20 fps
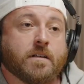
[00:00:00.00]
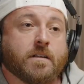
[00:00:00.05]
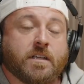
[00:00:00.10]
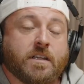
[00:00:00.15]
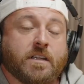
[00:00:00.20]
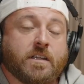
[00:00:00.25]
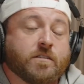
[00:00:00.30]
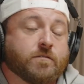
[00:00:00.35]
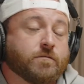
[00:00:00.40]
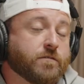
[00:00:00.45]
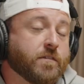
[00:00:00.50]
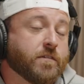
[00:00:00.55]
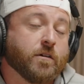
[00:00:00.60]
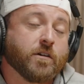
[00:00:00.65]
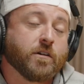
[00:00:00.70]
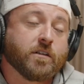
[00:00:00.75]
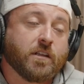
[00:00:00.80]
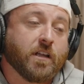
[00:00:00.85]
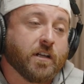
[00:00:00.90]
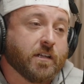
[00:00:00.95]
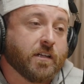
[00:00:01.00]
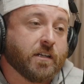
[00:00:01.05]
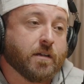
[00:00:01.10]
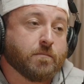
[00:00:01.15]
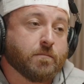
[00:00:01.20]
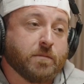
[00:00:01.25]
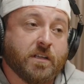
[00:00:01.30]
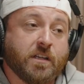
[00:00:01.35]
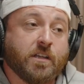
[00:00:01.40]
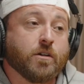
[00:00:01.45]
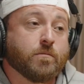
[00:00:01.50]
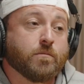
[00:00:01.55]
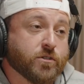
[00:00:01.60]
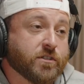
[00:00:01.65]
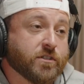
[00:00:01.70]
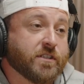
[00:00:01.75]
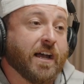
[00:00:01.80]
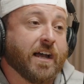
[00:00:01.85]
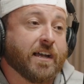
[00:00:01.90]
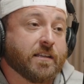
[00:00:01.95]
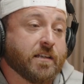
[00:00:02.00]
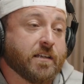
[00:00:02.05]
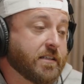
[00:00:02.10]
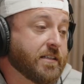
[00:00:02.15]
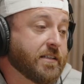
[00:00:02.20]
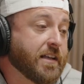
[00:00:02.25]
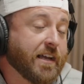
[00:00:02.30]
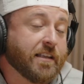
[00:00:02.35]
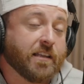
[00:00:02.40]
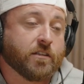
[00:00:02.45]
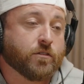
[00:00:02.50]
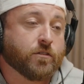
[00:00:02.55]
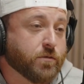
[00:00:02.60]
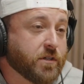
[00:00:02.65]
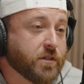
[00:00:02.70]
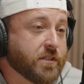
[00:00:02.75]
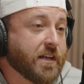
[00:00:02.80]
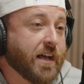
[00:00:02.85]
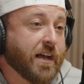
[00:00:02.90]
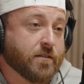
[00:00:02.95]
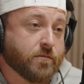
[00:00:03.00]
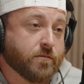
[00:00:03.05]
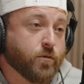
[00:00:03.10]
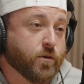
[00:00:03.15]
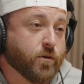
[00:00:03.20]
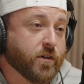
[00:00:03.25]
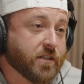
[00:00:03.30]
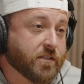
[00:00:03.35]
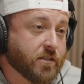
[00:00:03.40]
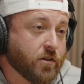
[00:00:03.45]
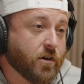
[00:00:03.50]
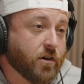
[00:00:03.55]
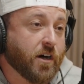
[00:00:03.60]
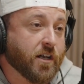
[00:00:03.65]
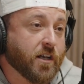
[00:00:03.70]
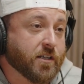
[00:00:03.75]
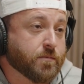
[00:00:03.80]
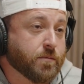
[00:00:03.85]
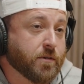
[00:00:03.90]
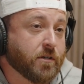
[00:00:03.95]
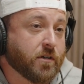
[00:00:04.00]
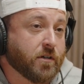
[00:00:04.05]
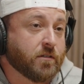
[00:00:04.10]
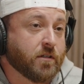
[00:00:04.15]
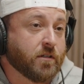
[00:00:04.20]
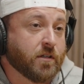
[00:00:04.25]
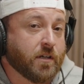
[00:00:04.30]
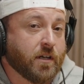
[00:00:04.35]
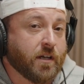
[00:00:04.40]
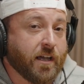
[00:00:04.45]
He's very lucky. He almost died there. He died like 3 times before he got to the hospital.